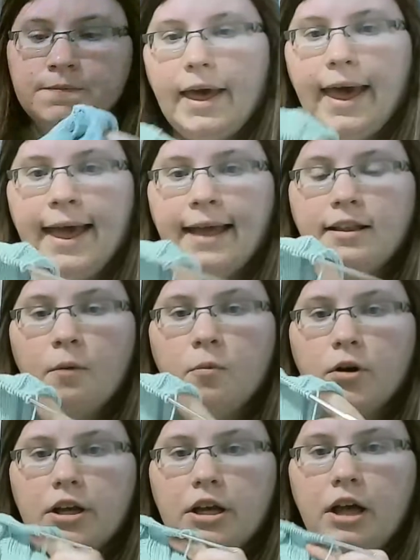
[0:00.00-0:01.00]
and I'm
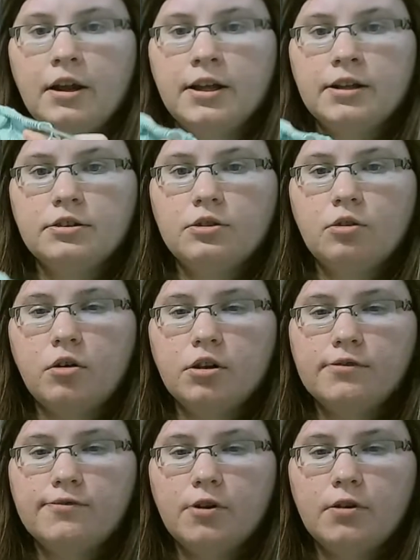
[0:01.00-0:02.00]
working on a
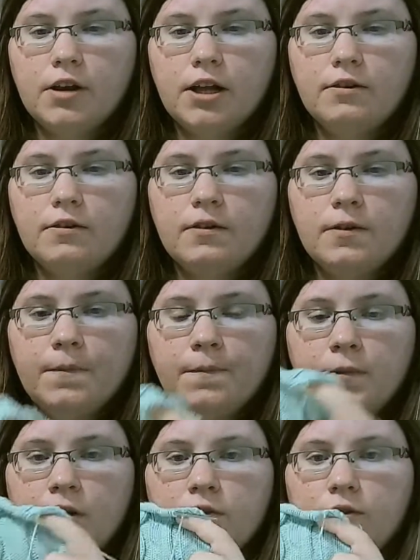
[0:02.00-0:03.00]
tutorial for it,
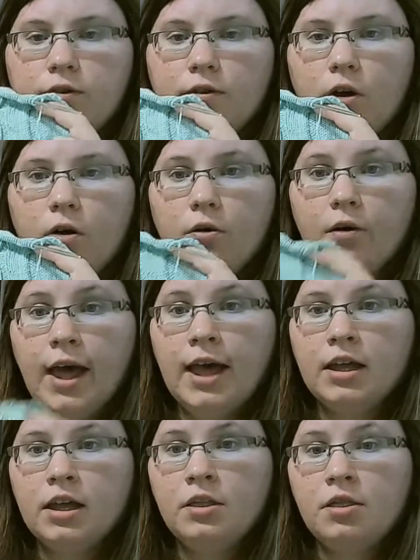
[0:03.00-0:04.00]
so
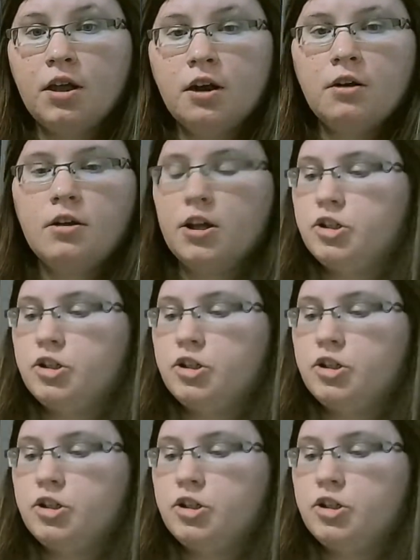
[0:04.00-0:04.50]
hang in there.